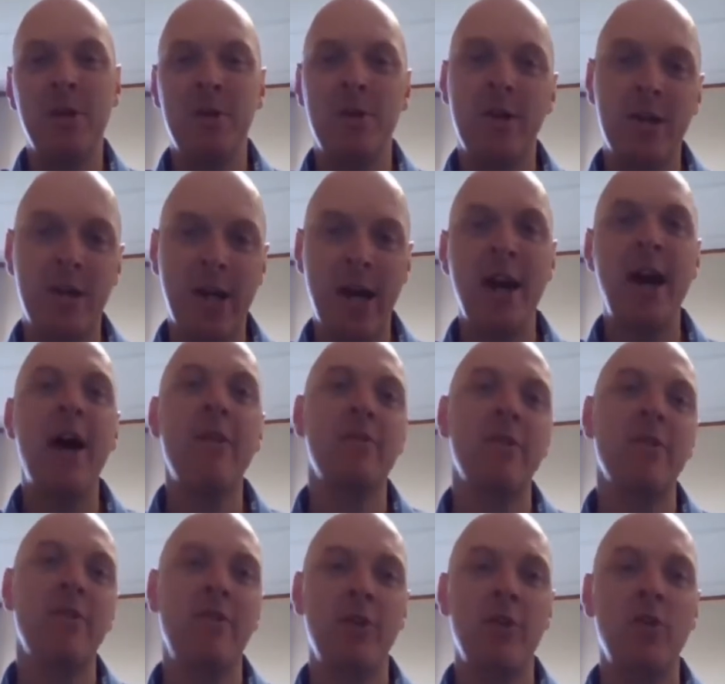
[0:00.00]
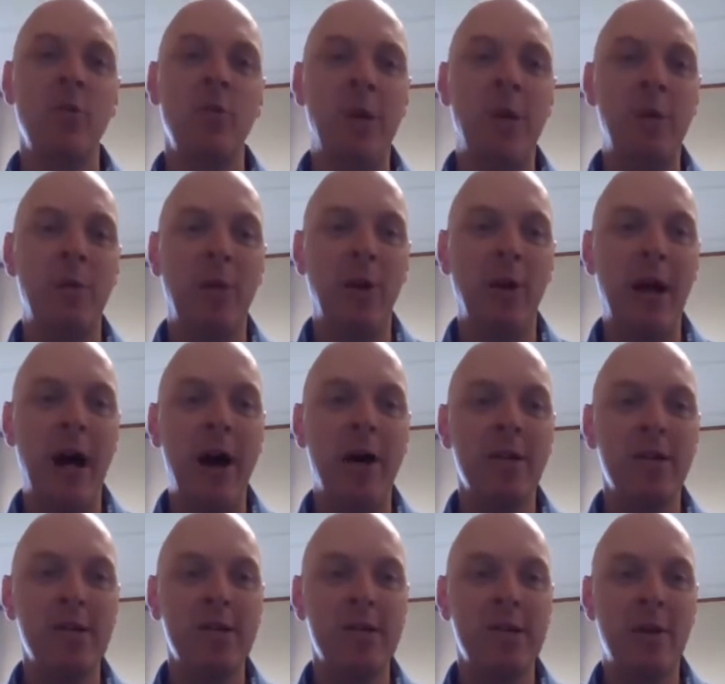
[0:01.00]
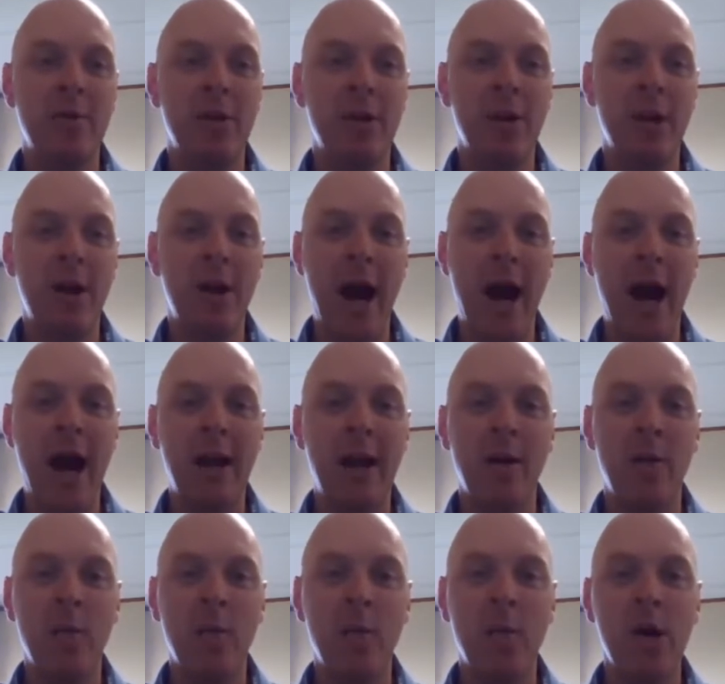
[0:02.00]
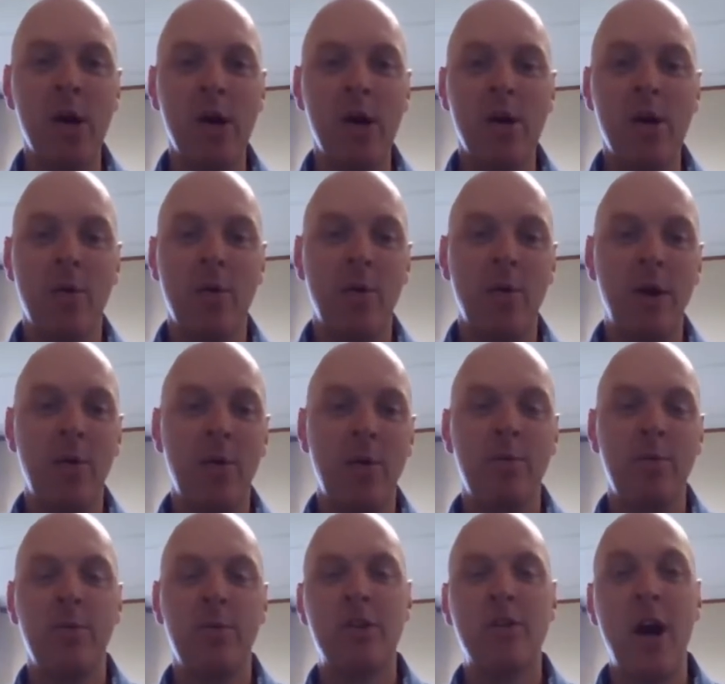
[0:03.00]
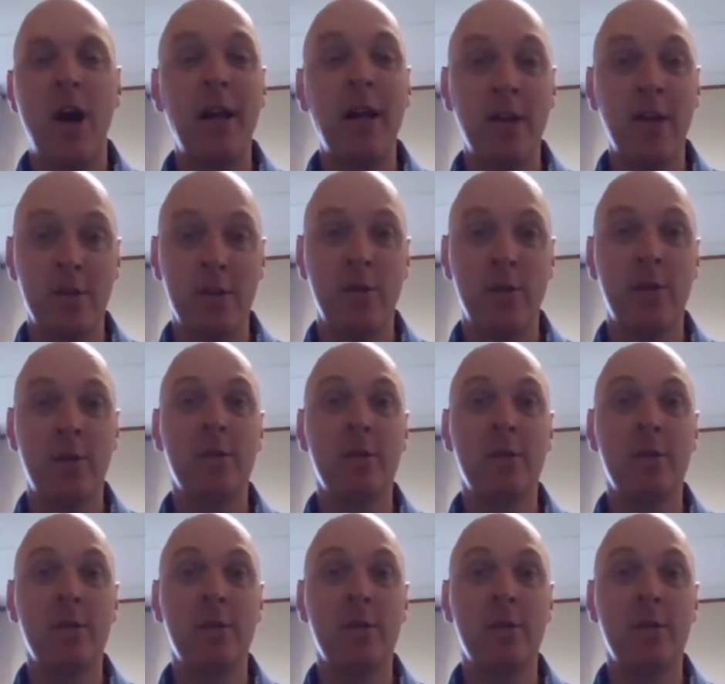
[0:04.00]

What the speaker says: you kind of have to feel people out and see where they're at. And we try to use the